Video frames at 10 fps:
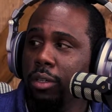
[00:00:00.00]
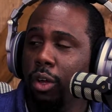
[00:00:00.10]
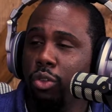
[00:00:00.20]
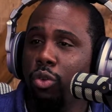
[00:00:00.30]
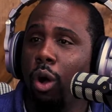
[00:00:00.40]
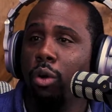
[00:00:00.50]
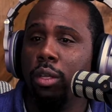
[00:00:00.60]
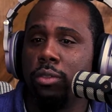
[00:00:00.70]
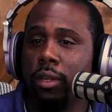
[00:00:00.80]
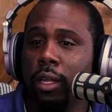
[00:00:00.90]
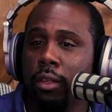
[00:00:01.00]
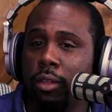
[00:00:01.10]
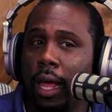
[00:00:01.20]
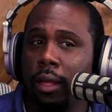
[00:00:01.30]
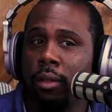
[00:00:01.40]
You know,
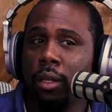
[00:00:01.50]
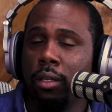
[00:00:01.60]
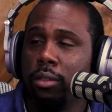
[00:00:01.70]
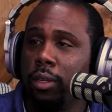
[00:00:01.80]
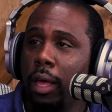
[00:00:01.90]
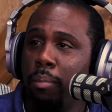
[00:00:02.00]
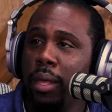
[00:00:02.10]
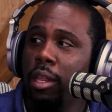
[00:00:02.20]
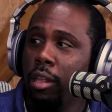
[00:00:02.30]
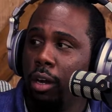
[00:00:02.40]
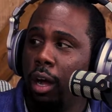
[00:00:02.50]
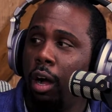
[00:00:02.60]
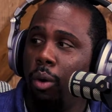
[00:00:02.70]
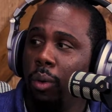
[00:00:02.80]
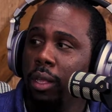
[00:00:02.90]
it's like being in a
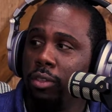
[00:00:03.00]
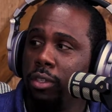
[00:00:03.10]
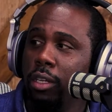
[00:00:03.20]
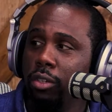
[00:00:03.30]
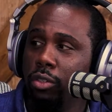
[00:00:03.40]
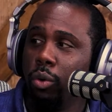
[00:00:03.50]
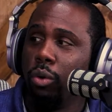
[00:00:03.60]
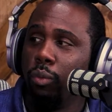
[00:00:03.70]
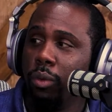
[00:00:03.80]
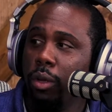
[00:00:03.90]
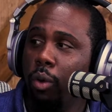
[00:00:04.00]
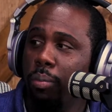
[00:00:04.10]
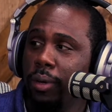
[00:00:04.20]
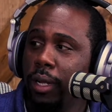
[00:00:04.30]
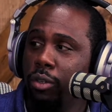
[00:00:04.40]
hallway and seeing the door, and we
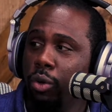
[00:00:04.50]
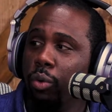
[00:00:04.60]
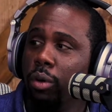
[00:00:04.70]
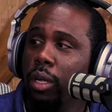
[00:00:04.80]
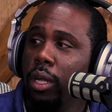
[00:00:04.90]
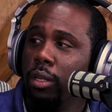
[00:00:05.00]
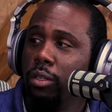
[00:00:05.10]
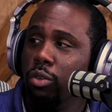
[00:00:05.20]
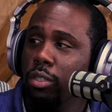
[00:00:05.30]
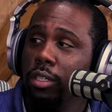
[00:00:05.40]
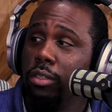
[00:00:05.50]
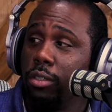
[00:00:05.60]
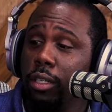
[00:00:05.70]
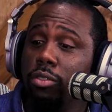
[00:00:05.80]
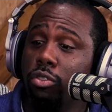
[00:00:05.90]
open that door. You know,
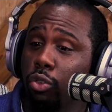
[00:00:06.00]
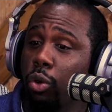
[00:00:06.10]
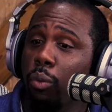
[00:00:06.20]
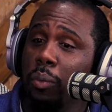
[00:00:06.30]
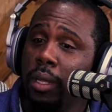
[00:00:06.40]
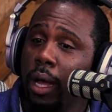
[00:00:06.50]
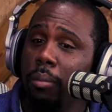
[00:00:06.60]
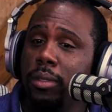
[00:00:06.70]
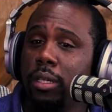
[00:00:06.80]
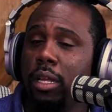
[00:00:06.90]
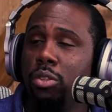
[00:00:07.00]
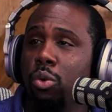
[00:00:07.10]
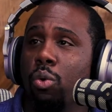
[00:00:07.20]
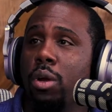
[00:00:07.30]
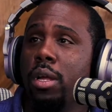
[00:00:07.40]
Jesus is the door, and we come to that
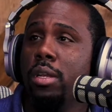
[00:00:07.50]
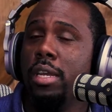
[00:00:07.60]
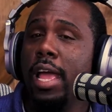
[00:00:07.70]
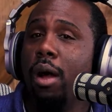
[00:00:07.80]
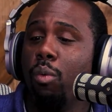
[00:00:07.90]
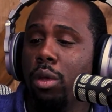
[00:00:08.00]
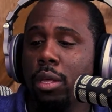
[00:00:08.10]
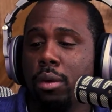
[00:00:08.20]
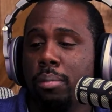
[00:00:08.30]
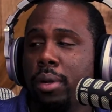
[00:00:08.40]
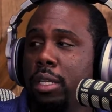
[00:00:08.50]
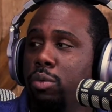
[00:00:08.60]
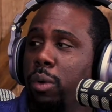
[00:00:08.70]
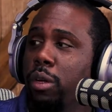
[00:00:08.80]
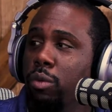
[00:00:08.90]
door. Now we're in a
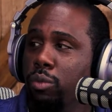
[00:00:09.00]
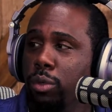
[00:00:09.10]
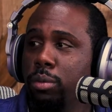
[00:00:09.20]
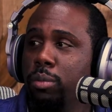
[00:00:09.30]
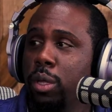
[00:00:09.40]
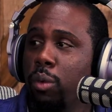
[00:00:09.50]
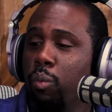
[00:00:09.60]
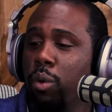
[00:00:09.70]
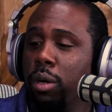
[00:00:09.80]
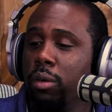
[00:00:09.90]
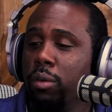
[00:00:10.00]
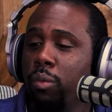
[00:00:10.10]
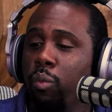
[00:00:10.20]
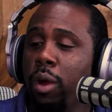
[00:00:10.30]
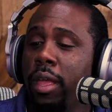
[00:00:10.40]
place, we're in a room where
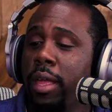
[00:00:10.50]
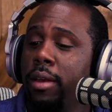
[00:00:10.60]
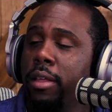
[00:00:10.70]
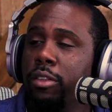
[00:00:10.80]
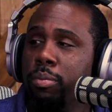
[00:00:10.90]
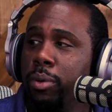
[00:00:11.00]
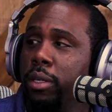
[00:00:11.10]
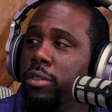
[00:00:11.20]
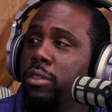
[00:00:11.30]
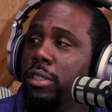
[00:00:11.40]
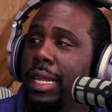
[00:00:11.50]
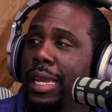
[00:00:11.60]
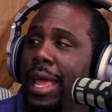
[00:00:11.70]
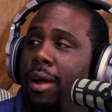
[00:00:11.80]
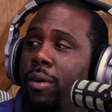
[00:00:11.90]
we're in His presence,
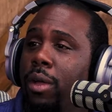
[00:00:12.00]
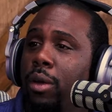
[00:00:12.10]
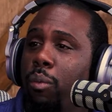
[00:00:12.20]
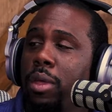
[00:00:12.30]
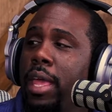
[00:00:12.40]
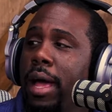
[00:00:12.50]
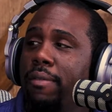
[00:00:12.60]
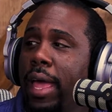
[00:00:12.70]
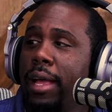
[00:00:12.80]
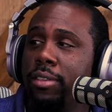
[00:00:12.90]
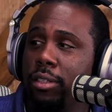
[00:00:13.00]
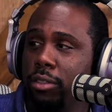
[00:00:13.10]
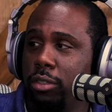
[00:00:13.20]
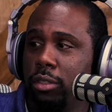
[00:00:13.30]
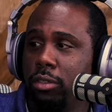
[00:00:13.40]
and now we have
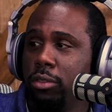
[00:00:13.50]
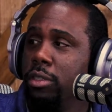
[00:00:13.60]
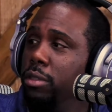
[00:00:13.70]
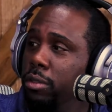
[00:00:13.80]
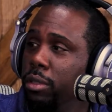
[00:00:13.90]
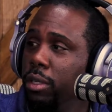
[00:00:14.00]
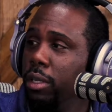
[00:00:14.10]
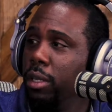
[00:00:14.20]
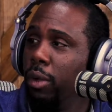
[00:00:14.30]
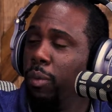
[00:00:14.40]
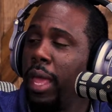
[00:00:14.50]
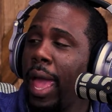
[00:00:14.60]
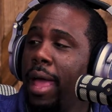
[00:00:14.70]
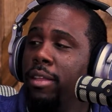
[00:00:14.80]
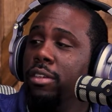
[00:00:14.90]
access to those things, and
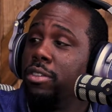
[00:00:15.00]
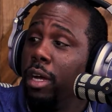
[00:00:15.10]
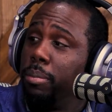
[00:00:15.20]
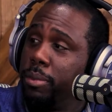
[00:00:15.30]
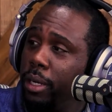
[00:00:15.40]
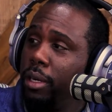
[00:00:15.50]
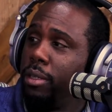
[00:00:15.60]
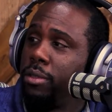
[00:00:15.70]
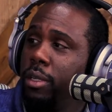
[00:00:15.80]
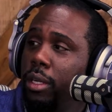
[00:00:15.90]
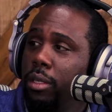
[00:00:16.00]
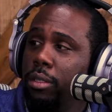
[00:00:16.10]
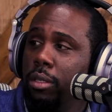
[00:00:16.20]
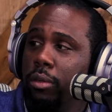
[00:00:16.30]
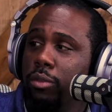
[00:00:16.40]
and it's up to us
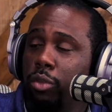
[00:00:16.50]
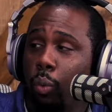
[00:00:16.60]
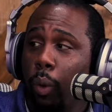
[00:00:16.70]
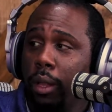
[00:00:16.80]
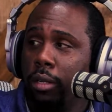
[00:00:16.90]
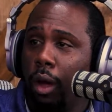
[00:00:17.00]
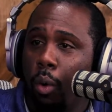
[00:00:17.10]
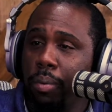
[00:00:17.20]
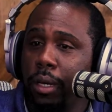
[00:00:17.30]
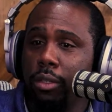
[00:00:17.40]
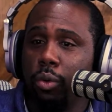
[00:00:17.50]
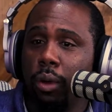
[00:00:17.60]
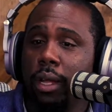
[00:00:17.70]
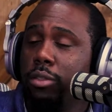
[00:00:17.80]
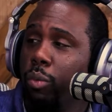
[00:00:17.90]
to wait, to open that
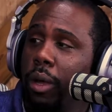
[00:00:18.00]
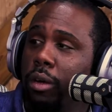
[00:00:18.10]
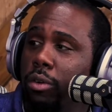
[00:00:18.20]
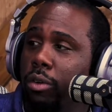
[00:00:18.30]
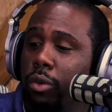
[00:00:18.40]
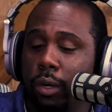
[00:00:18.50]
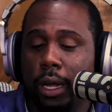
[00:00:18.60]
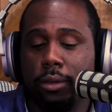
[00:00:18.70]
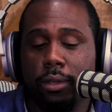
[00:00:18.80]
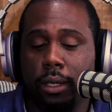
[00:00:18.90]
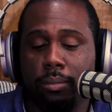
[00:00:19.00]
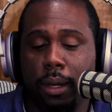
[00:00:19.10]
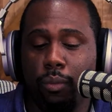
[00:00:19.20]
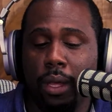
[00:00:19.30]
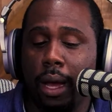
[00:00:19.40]
door and to wait on the Lord. A lot of times,
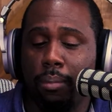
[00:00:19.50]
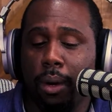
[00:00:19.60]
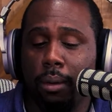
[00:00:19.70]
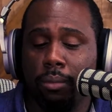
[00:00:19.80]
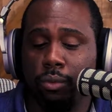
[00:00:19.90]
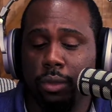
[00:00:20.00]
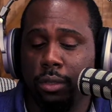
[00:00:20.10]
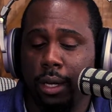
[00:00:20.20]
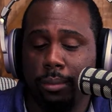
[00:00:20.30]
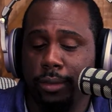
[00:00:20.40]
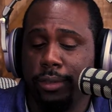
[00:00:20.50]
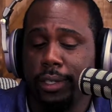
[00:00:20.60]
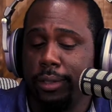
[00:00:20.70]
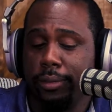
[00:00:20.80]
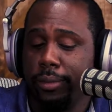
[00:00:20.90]
man, we have problems with the timing of God.